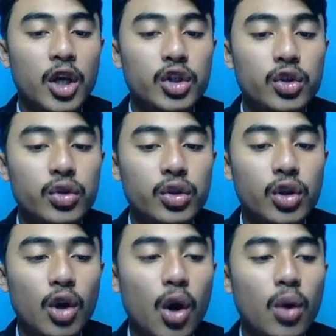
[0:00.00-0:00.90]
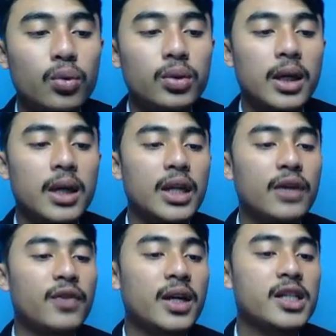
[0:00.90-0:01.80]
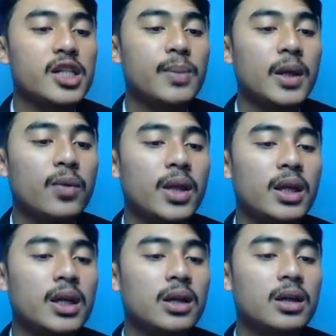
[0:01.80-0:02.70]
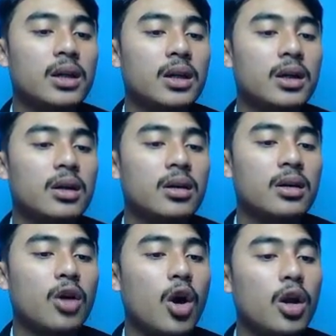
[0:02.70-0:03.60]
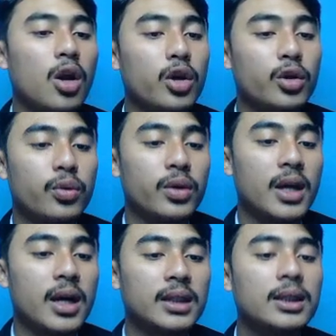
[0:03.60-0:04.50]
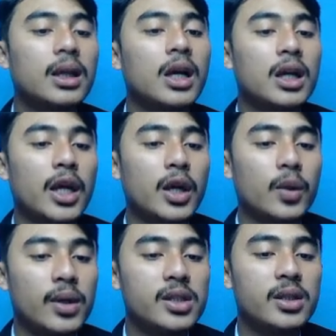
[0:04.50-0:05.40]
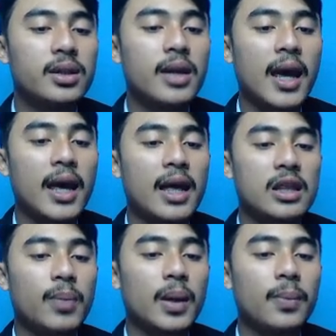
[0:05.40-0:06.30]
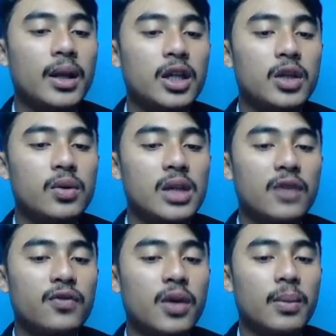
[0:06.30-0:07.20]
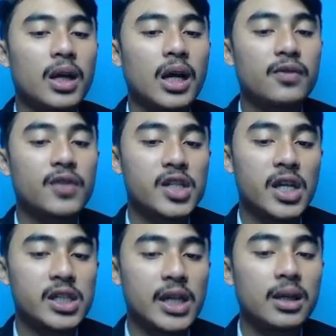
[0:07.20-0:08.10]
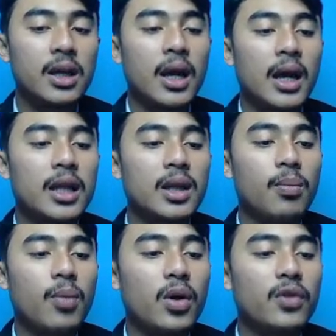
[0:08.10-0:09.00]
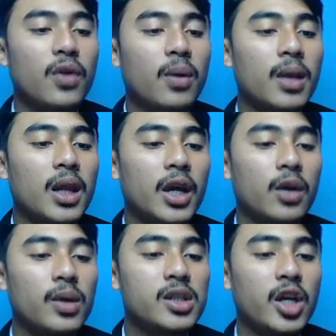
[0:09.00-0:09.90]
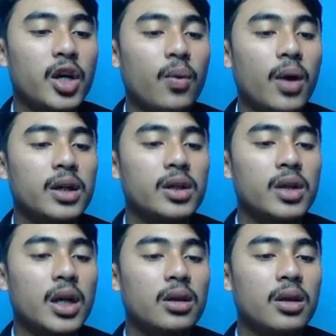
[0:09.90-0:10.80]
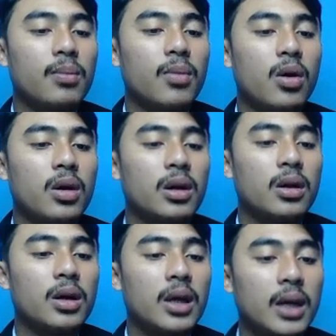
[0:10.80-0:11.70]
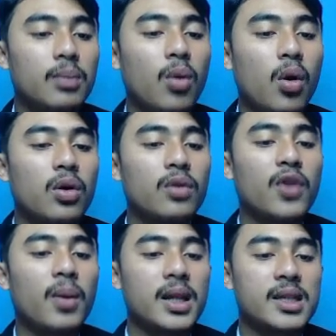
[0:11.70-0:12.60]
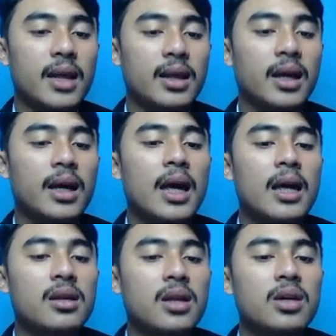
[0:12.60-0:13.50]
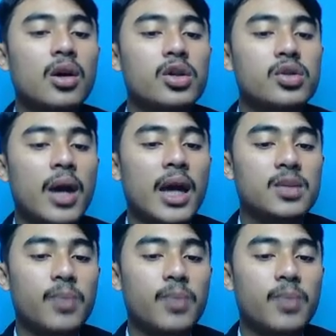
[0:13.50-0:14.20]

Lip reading: to know the differences between the colloquial language that people use in formal conversation and the more formal language required in more formal setting. They also expect